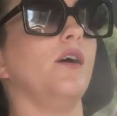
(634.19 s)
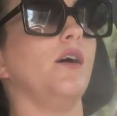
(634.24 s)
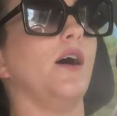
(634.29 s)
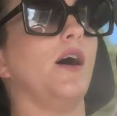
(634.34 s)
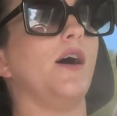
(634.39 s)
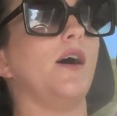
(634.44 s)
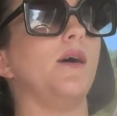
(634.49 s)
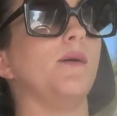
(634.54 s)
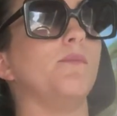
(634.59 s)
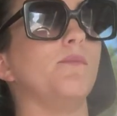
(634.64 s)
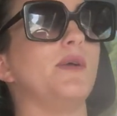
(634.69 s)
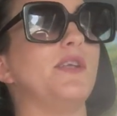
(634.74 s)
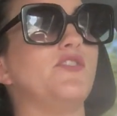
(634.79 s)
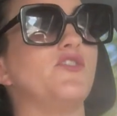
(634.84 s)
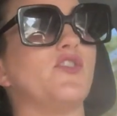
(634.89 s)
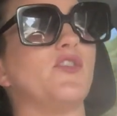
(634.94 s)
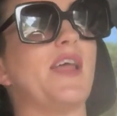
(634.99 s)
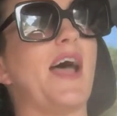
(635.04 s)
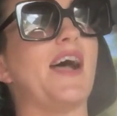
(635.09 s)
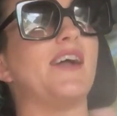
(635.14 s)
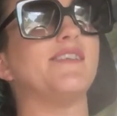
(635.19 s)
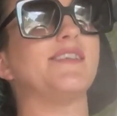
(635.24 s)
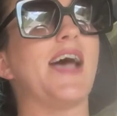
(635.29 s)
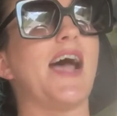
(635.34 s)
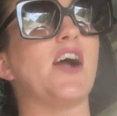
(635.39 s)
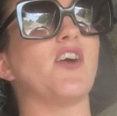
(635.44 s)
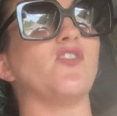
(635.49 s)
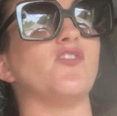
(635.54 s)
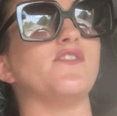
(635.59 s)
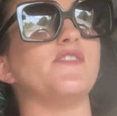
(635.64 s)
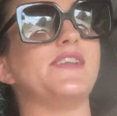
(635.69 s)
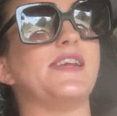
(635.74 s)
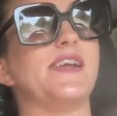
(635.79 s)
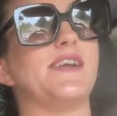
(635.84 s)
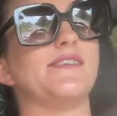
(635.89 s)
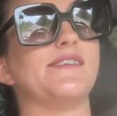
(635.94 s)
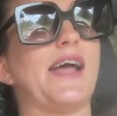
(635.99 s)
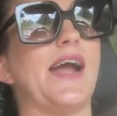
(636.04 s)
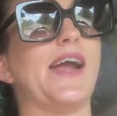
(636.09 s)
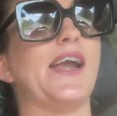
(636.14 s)
Um, and so that tackles the
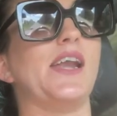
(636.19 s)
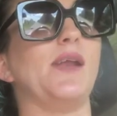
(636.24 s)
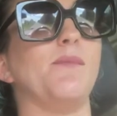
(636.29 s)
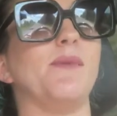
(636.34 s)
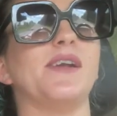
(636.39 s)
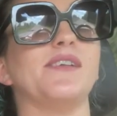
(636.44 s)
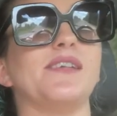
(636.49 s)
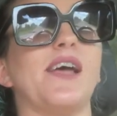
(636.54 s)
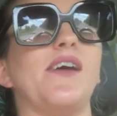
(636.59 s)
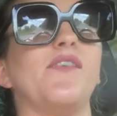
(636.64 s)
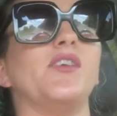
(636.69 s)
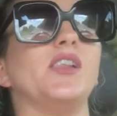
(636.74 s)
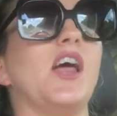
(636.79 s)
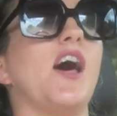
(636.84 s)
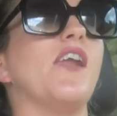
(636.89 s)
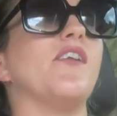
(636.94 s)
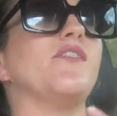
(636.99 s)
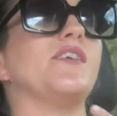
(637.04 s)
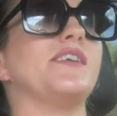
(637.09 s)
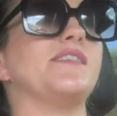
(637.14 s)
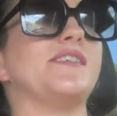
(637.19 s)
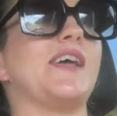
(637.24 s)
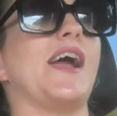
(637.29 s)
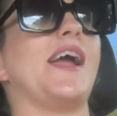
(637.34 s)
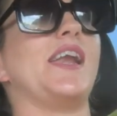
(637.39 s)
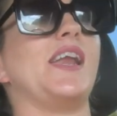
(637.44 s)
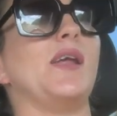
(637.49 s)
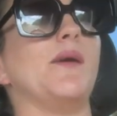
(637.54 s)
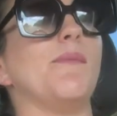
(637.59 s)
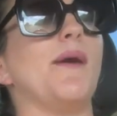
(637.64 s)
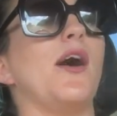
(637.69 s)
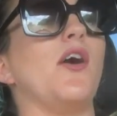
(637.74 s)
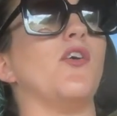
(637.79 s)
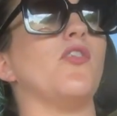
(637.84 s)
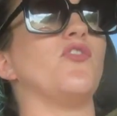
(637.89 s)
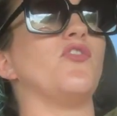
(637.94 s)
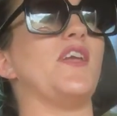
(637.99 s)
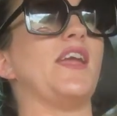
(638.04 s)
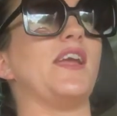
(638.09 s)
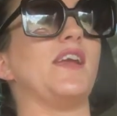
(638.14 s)
anxiety because I have a lot of anxiety
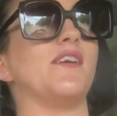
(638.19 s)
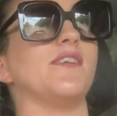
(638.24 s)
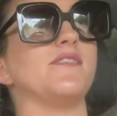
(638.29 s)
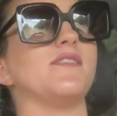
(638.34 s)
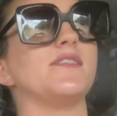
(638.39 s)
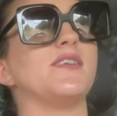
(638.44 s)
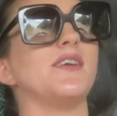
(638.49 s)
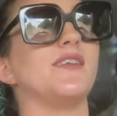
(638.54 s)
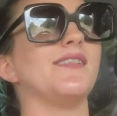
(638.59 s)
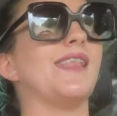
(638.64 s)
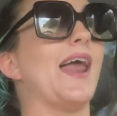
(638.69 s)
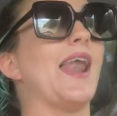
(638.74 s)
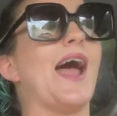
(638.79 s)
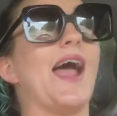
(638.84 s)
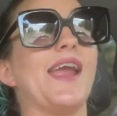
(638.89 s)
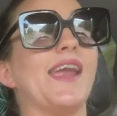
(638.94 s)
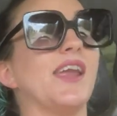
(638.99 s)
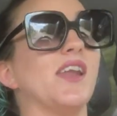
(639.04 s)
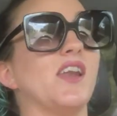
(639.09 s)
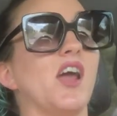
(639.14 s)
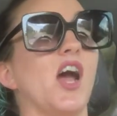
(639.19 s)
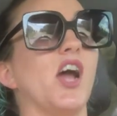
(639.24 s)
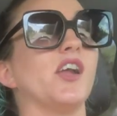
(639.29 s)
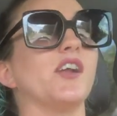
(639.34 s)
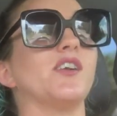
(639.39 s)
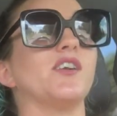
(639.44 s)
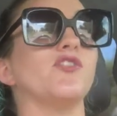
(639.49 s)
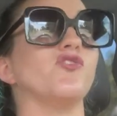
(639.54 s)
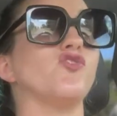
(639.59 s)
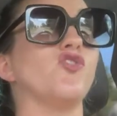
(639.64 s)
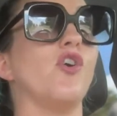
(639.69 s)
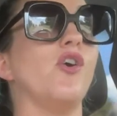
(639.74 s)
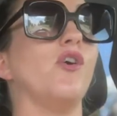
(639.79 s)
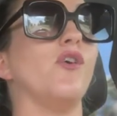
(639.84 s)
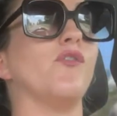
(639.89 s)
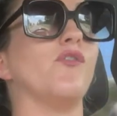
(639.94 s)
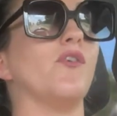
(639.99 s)
about things that I cannot control.